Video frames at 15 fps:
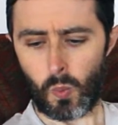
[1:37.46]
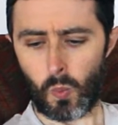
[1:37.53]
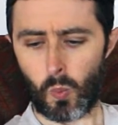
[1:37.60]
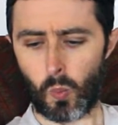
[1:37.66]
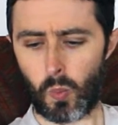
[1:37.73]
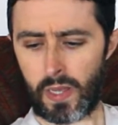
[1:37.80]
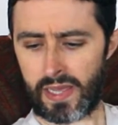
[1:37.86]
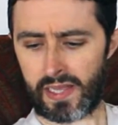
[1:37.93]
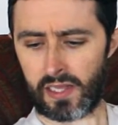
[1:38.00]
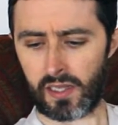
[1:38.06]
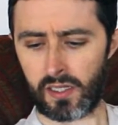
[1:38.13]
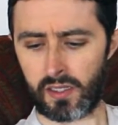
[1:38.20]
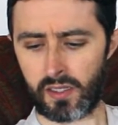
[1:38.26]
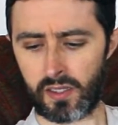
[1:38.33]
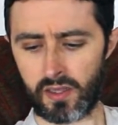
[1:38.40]

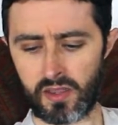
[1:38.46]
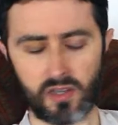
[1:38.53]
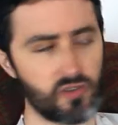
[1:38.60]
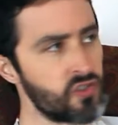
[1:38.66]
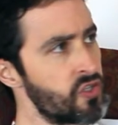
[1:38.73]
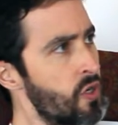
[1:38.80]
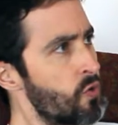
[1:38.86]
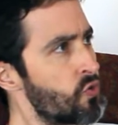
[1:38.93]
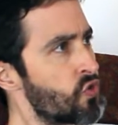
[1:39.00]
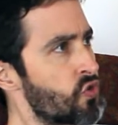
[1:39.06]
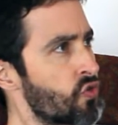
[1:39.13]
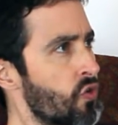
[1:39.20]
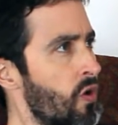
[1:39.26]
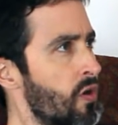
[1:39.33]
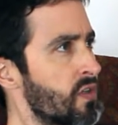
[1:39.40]
Well, there's no
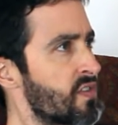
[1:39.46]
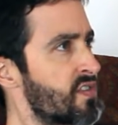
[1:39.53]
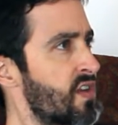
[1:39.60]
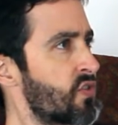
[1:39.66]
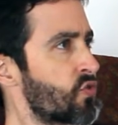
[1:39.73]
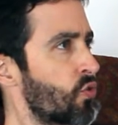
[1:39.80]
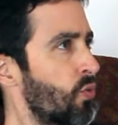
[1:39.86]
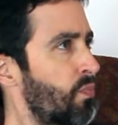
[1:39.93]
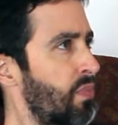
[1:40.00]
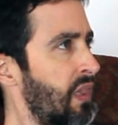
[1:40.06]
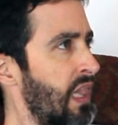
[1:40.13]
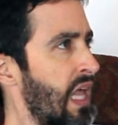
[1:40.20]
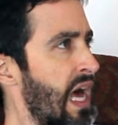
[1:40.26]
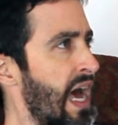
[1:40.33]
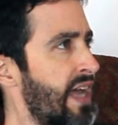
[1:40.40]
strong central
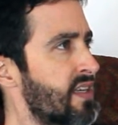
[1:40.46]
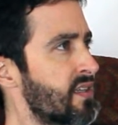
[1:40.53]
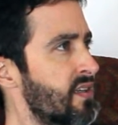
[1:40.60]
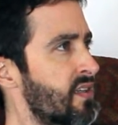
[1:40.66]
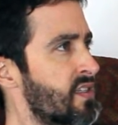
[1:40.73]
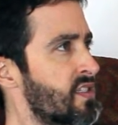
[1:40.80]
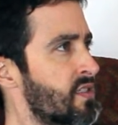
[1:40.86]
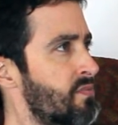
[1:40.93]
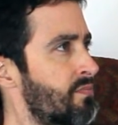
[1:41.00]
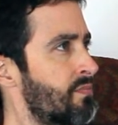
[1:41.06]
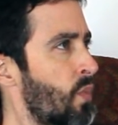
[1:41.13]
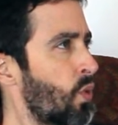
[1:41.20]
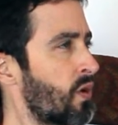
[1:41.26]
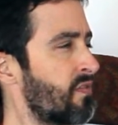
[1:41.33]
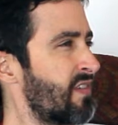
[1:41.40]
plot. It's
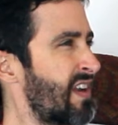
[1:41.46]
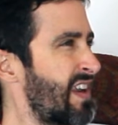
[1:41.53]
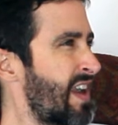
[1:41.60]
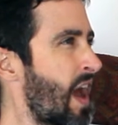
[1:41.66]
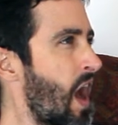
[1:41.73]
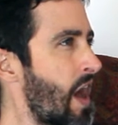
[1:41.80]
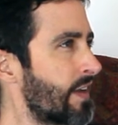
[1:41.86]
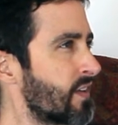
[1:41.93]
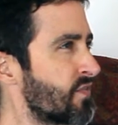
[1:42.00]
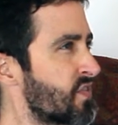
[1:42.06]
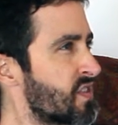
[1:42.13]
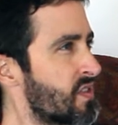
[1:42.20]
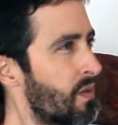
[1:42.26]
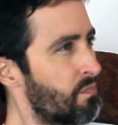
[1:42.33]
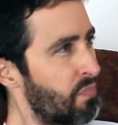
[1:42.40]
more of a knot of
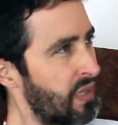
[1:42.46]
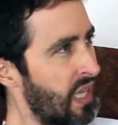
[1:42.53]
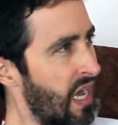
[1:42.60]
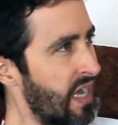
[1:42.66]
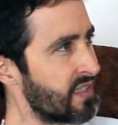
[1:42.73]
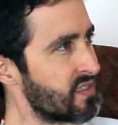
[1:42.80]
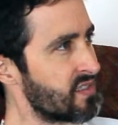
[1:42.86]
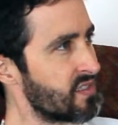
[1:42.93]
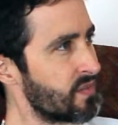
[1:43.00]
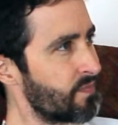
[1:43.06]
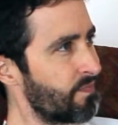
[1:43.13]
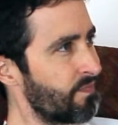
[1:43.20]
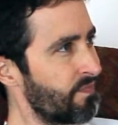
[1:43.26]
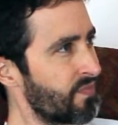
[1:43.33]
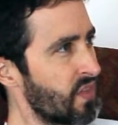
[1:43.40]
subplots.
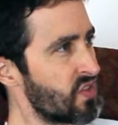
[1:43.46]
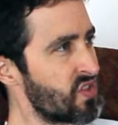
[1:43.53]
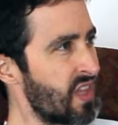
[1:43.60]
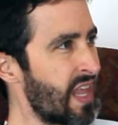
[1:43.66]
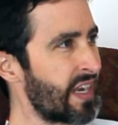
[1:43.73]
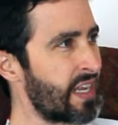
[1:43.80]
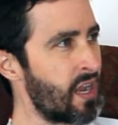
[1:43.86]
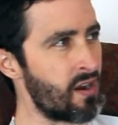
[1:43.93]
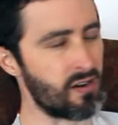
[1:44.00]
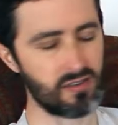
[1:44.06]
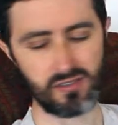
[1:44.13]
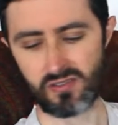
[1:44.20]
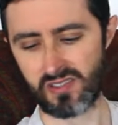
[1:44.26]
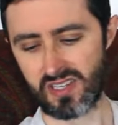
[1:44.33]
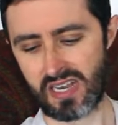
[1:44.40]
There's a lot of
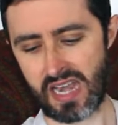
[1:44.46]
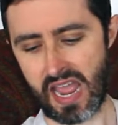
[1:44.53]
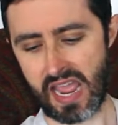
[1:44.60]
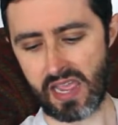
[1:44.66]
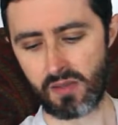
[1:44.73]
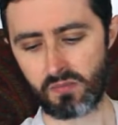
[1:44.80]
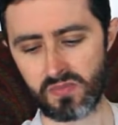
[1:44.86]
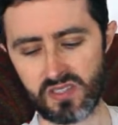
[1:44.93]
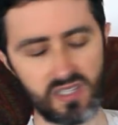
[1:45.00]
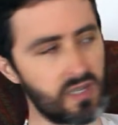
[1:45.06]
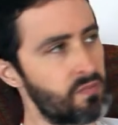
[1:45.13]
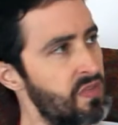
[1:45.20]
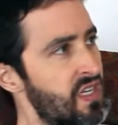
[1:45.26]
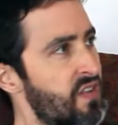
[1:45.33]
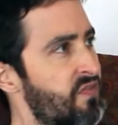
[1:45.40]
characters and names that
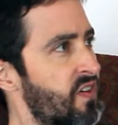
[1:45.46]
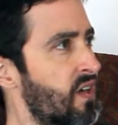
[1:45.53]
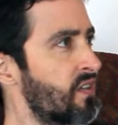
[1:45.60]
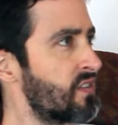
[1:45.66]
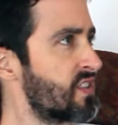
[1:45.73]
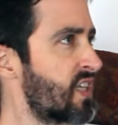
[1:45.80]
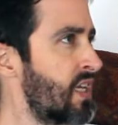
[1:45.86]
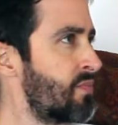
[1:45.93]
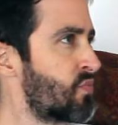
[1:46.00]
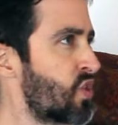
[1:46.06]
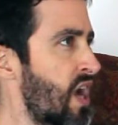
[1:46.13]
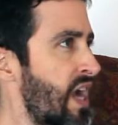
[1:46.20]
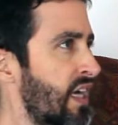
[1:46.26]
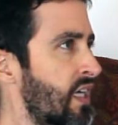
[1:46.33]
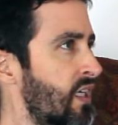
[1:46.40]
can be difficult to keep
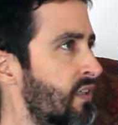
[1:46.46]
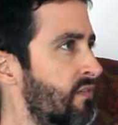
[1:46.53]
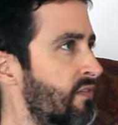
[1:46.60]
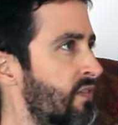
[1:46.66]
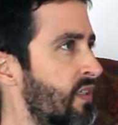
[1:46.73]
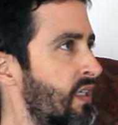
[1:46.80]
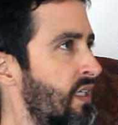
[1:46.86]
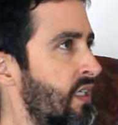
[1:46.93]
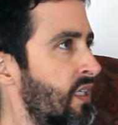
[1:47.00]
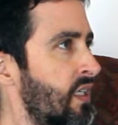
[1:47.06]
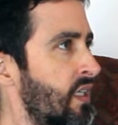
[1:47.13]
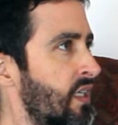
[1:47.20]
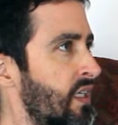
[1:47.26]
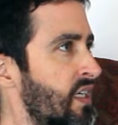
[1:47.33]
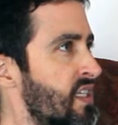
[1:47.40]
track of.
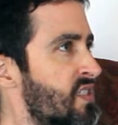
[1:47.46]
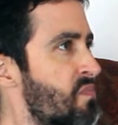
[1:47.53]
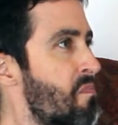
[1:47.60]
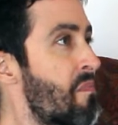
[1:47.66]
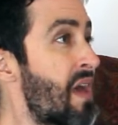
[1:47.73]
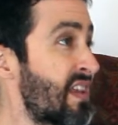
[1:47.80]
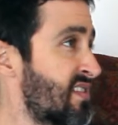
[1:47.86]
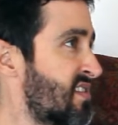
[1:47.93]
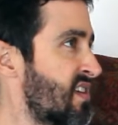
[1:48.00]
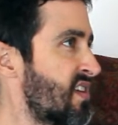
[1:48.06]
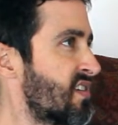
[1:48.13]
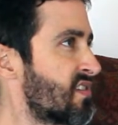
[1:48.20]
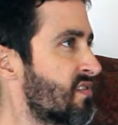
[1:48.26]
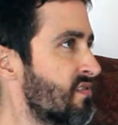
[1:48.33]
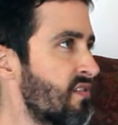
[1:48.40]
It's
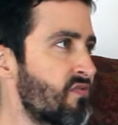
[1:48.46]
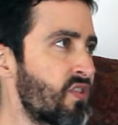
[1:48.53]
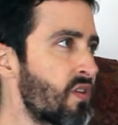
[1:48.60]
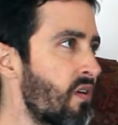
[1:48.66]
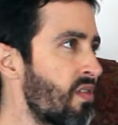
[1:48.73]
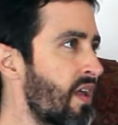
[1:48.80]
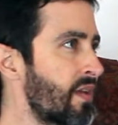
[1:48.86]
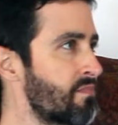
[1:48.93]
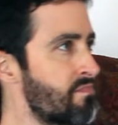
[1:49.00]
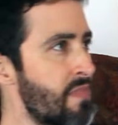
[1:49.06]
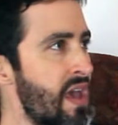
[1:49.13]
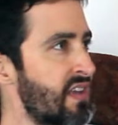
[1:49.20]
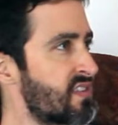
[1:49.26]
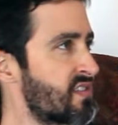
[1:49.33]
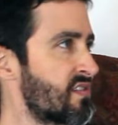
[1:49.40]
messy, so if you don't like
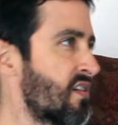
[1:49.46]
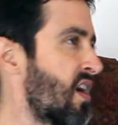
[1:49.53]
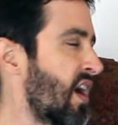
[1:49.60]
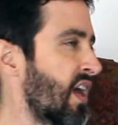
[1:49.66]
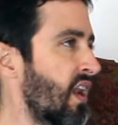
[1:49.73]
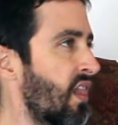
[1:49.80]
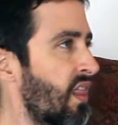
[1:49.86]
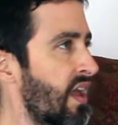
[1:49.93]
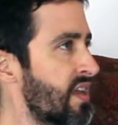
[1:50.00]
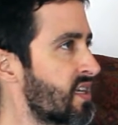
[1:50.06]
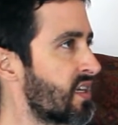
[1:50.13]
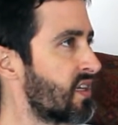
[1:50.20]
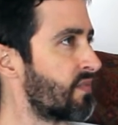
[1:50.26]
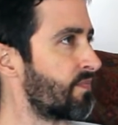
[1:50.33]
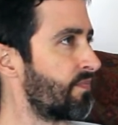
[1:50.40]
mess, you're not going to like it.